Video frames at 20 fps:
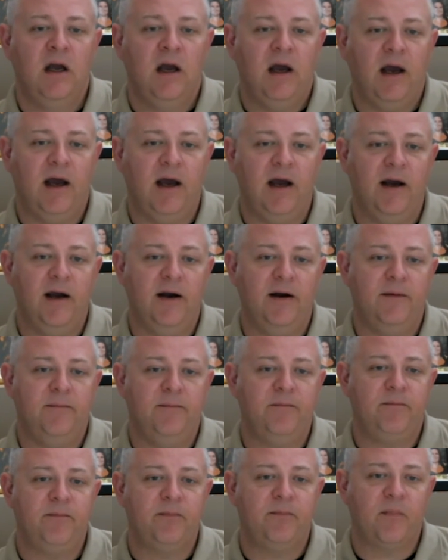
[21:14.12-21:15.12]

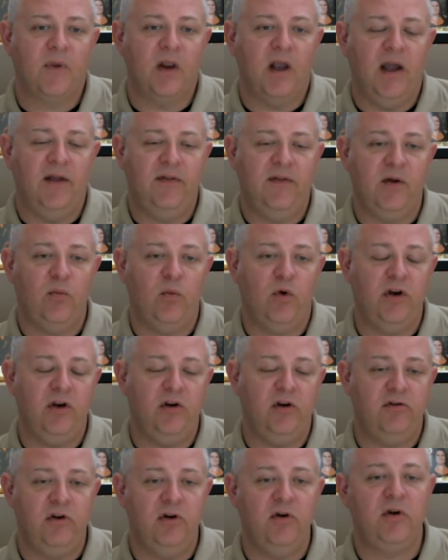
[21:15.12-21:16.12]
And then when
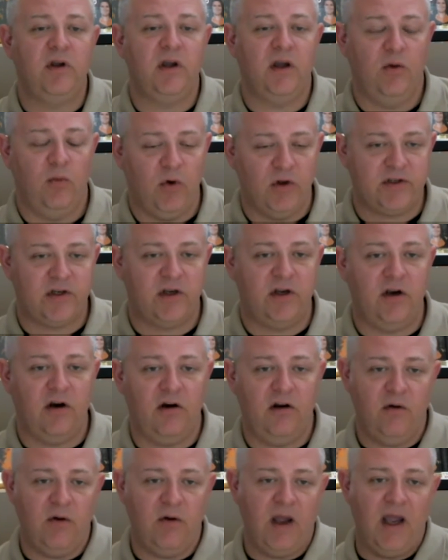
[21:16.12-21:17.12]
you do get what
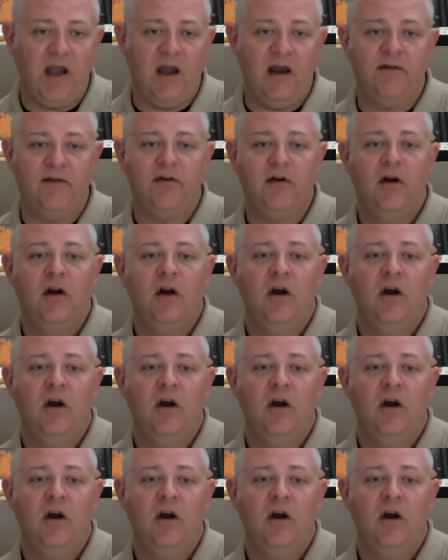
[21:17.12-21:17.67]
security you have,